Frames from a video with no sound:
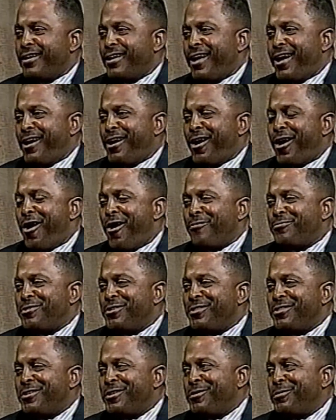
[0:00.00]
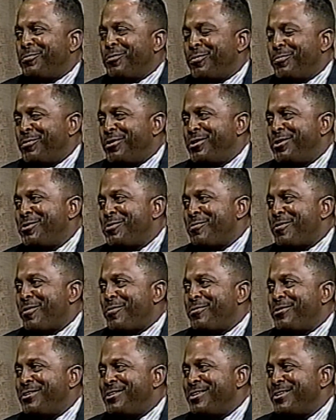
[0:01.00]
often think, when we do
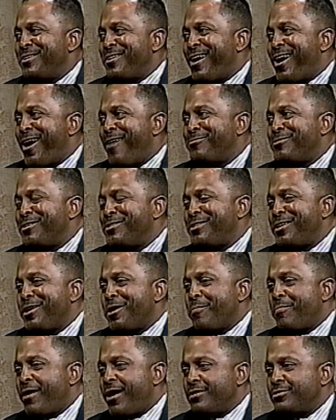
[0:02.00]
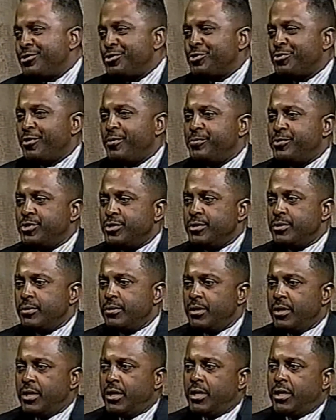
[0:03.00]
what we do, I often think about the
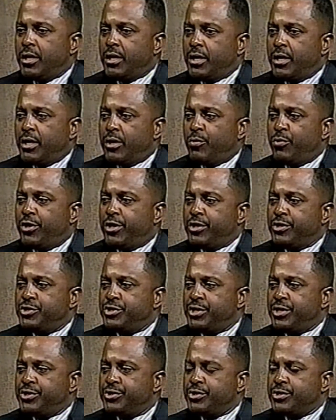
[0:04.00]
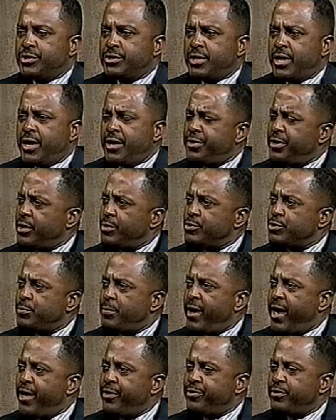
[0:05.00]
scripture when Jesus, I think it was
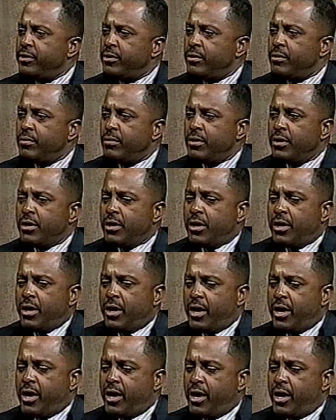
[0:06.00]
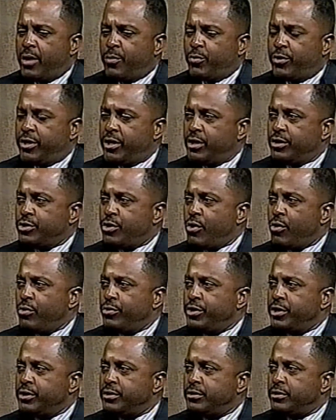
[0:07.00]
Matthew, and when he
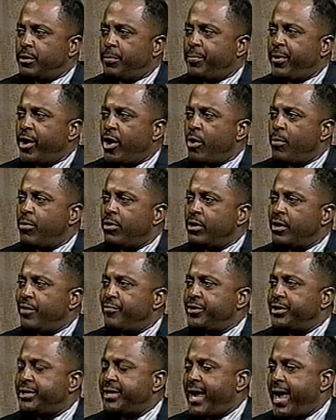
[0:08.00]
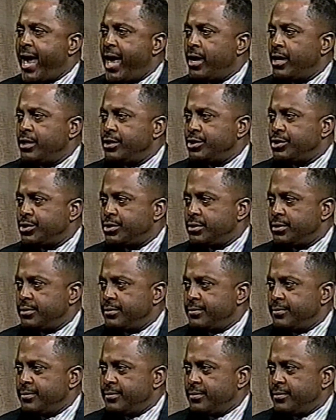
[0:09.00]
told the parable of the talents,
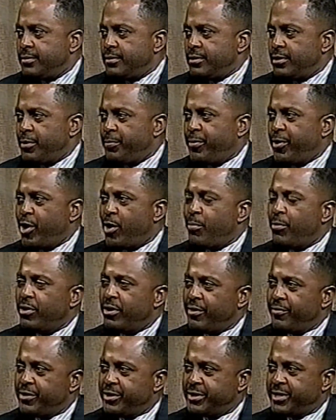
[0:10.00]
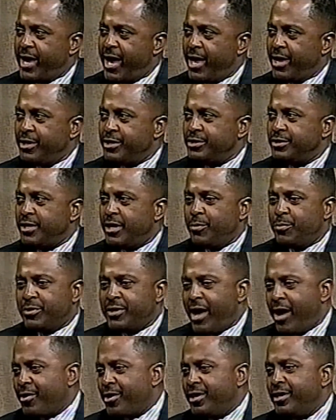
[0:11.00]
the parable of the talents. And
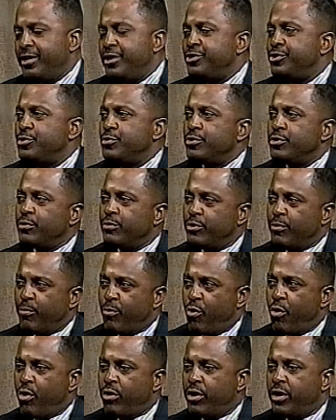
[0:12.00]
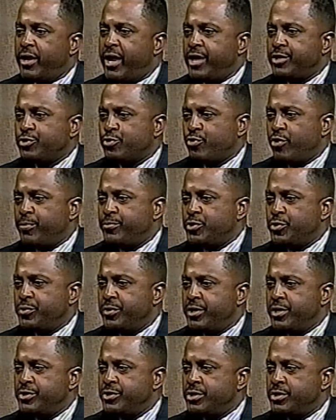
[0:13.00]
without getting into it, the moral of that scripture
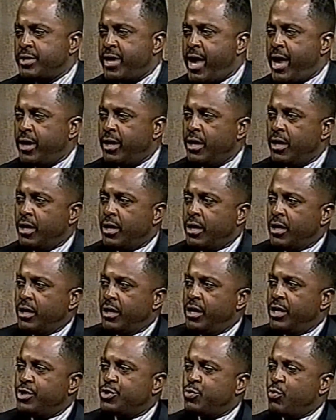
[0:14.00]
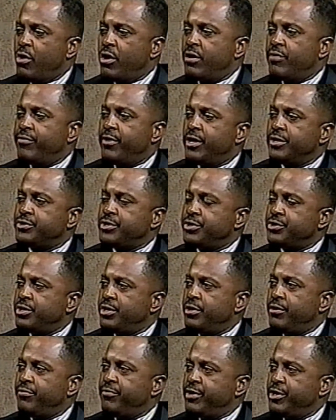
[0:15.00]
is that each one of us as
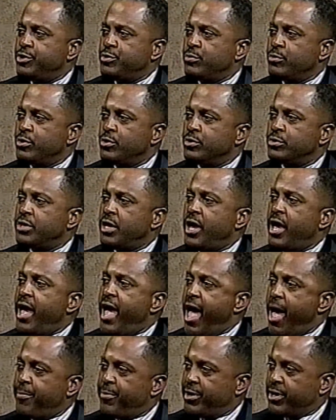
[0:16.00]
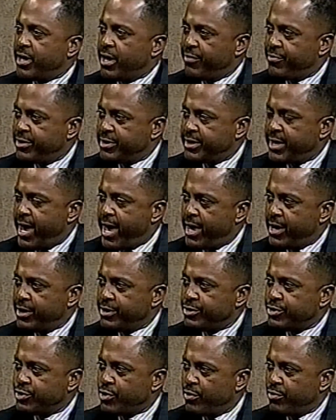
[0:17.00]
individuals have been given
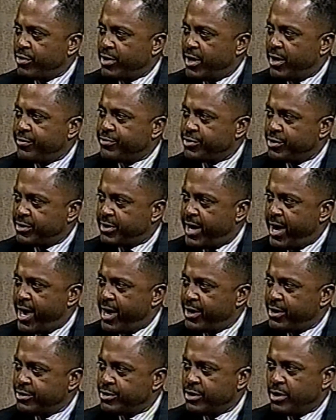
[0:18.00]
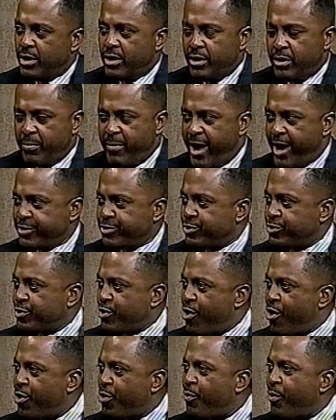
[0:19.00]
talents, certain gifts or talents. The master's
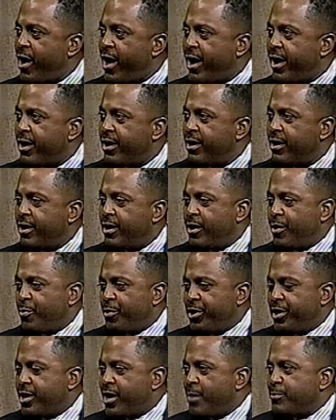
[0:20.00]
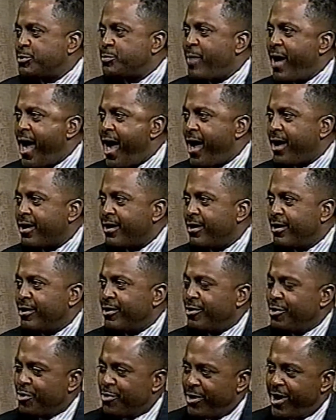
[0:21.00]
gone away. When he comes back,
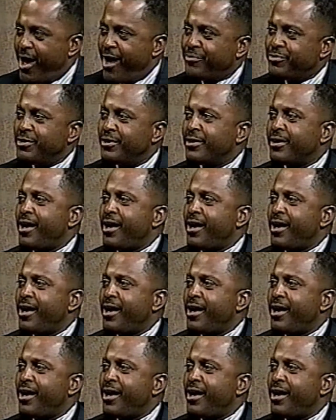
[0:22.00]
you're going to have to